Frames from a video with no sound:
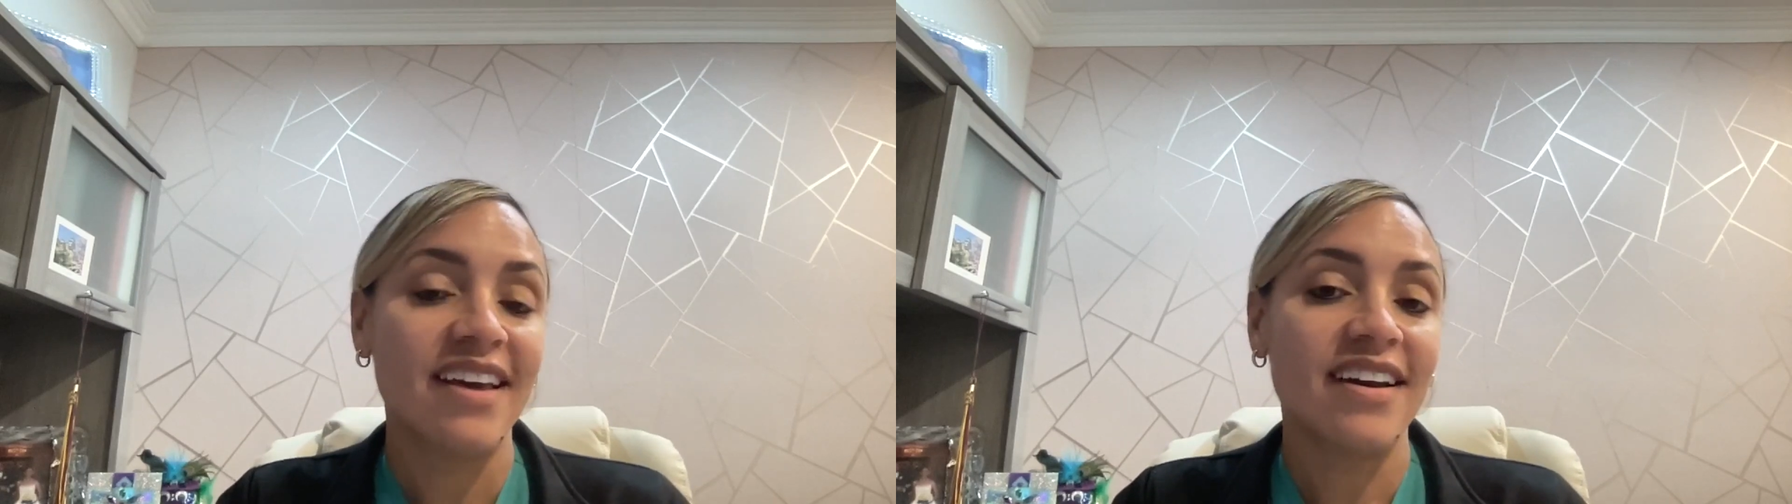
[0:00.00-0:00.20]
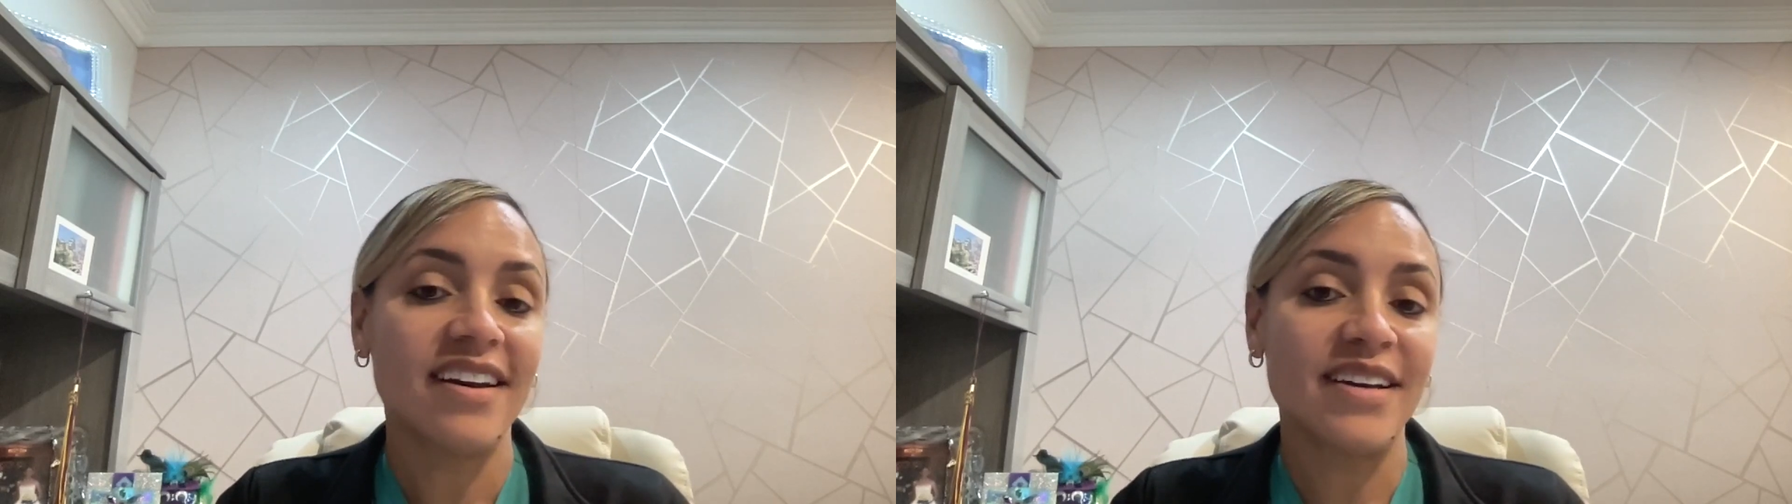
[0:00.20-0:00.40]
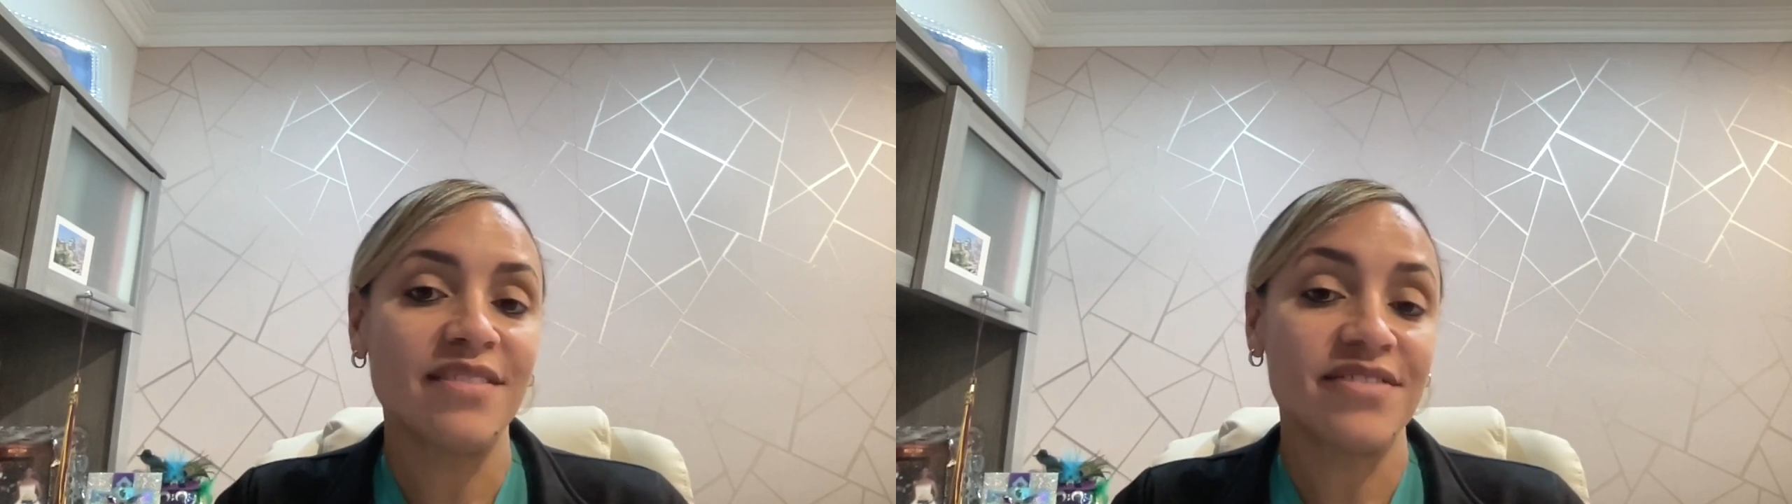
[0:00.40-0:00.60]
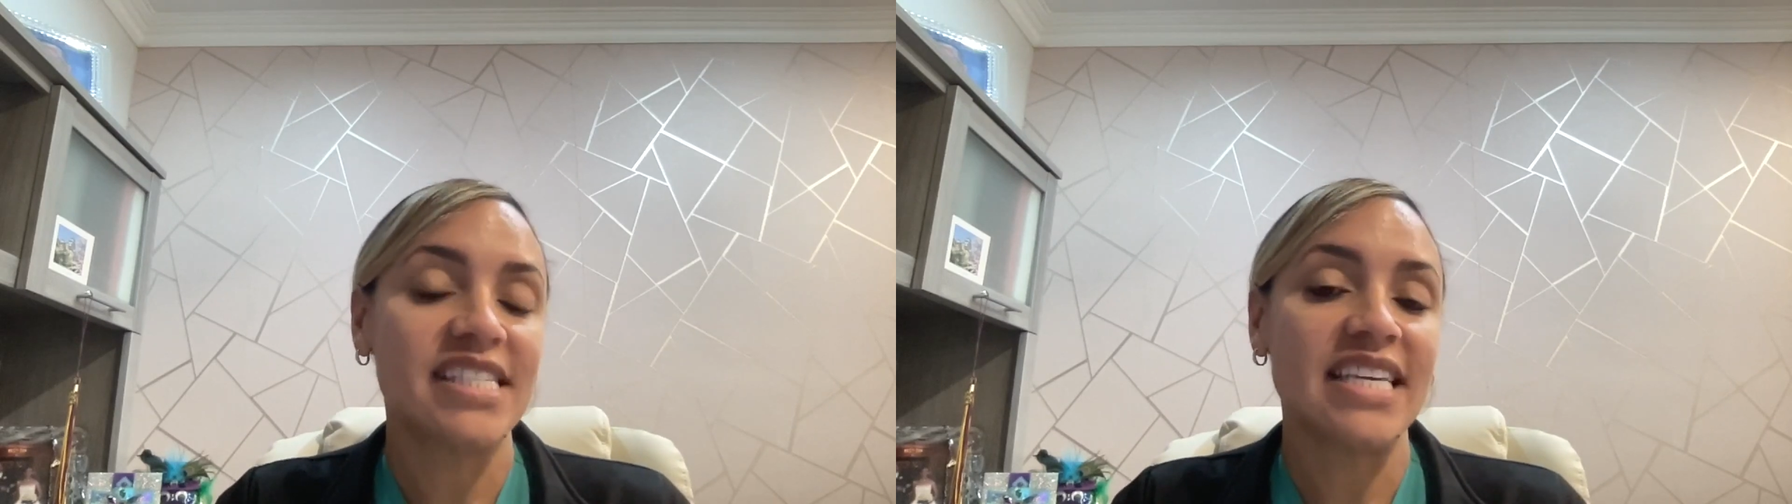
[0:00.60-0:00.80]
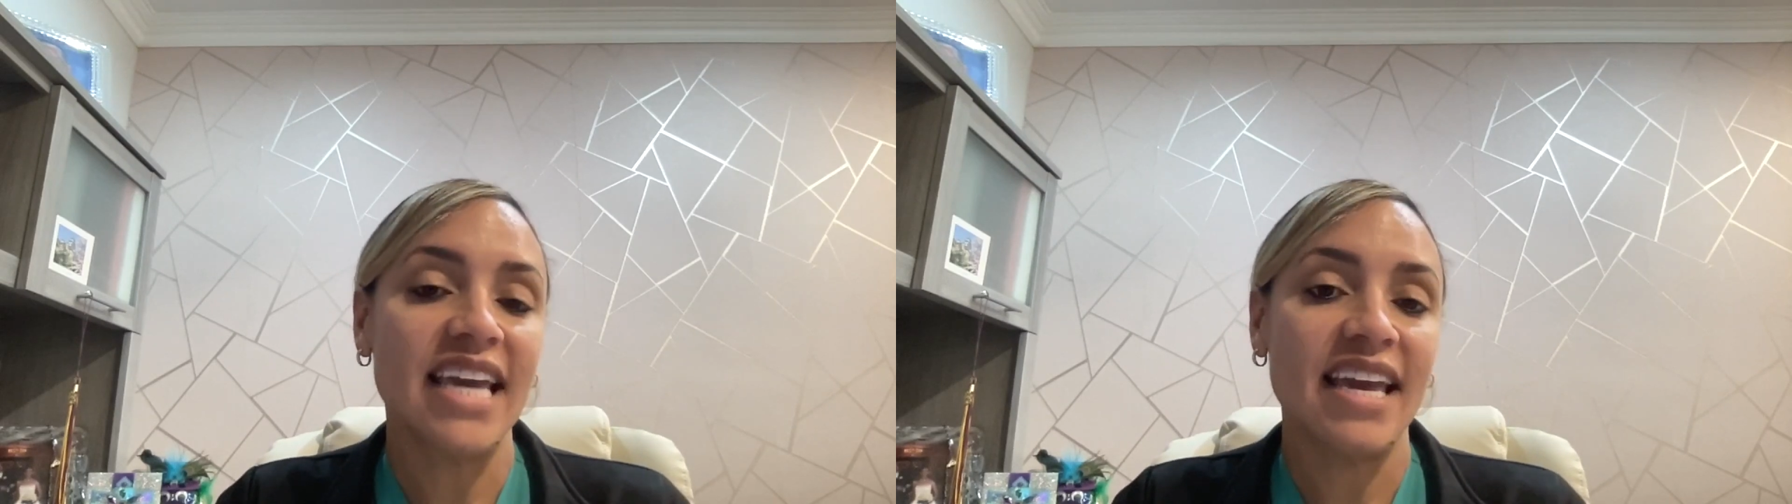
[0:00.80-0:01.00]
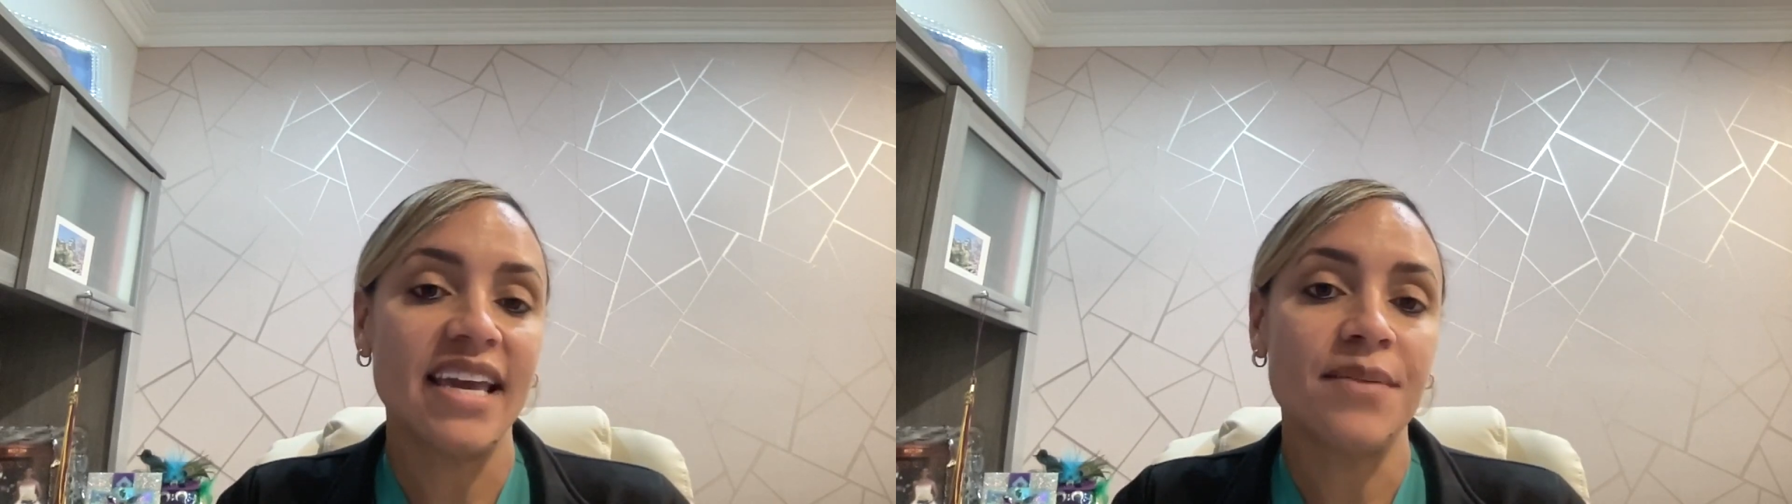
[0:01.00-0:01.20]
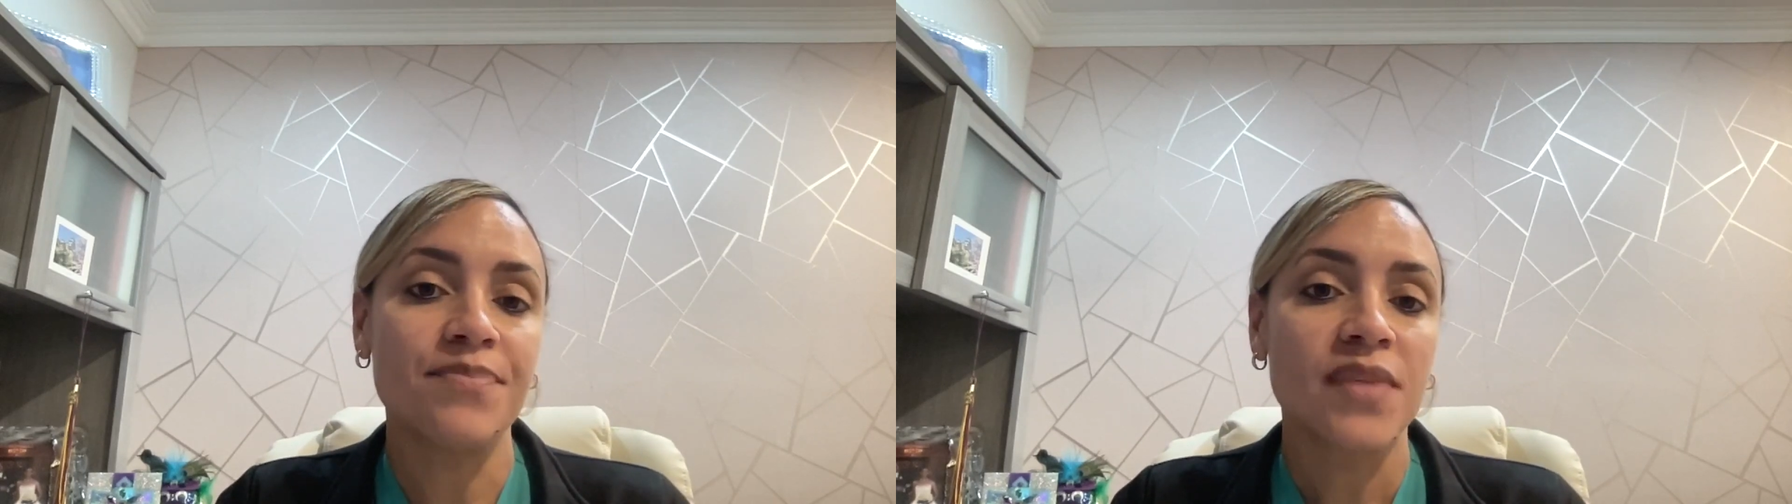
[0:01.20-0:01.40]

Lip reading: of CKM.